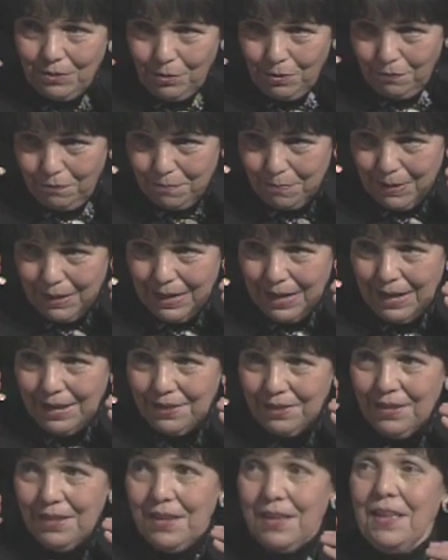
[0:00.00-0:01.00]
of
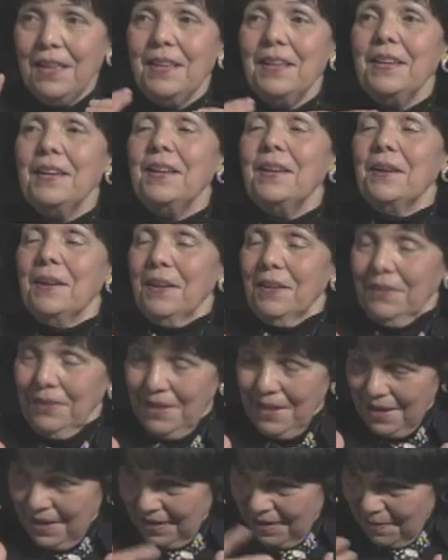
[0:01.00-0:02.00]
mind,
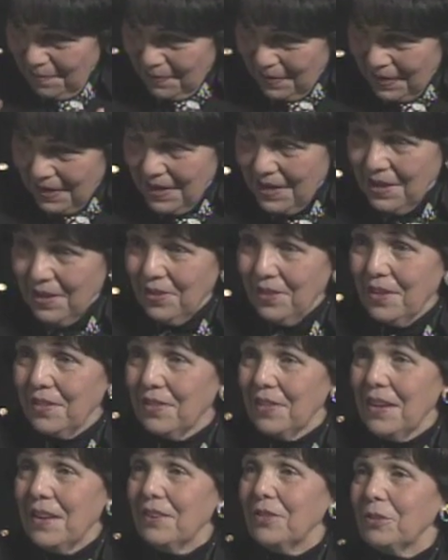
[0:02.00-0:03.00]
take a breath,
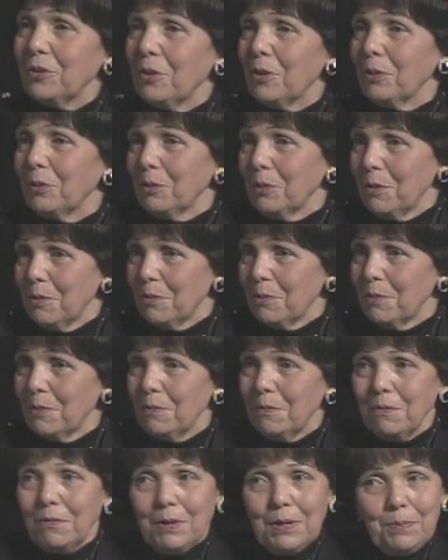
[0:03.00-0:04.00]
then talk to
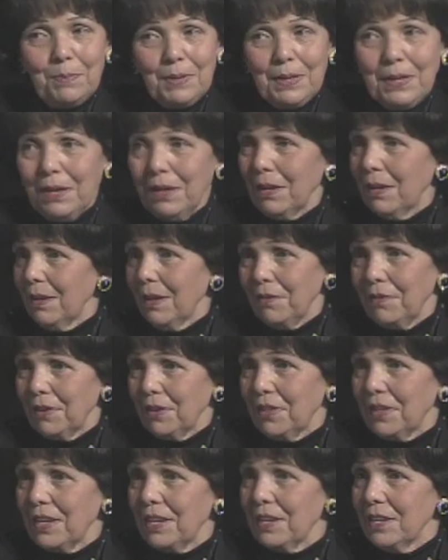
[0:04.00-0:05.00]
you. Will be
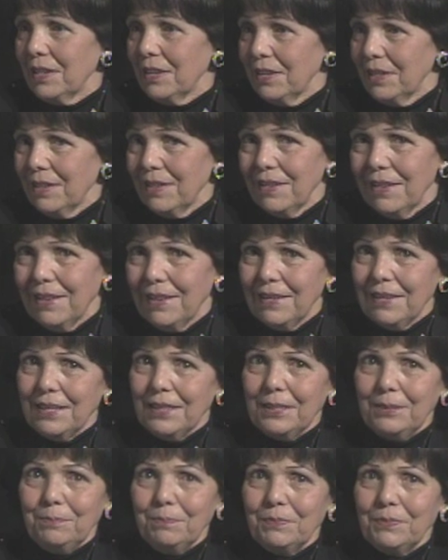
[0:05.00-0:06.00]
everything
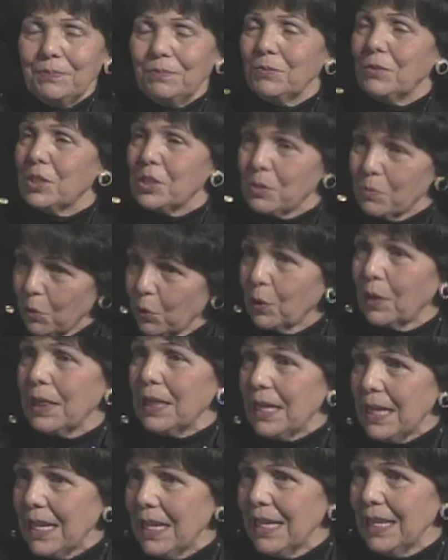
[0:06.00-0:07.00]
smoothly,